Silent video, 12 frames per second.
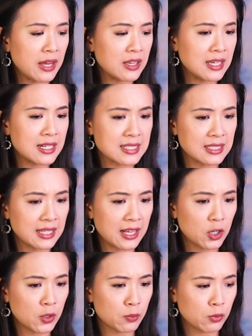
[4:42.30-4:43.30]
but it doesn't
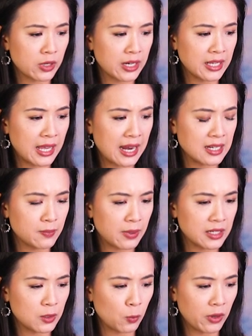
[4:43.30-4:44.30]
let her bring
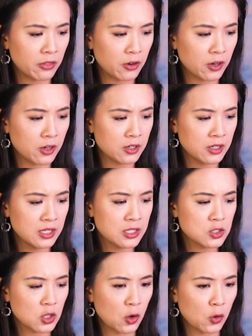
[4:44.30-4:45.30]
anybody with her
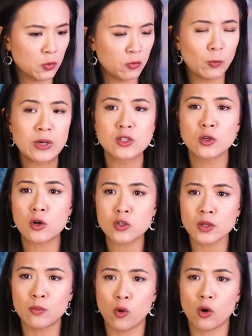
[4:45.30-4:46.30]
so when you go
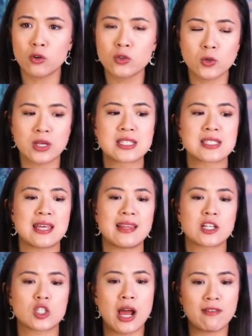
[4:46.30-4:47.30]
to the portal, you can say
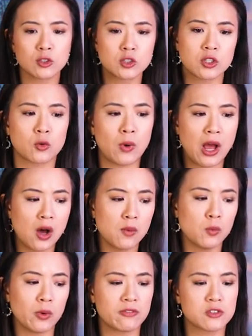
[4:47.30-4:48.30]
like travel to the
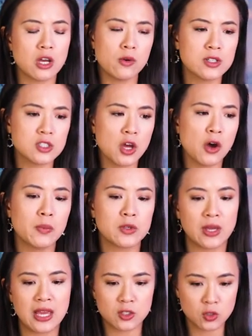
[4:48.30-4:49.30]
realm with so and so, but
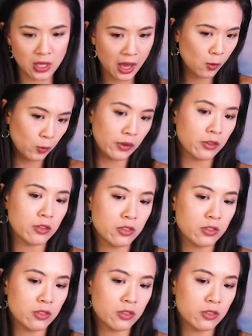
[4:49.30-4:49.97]
you can't do that with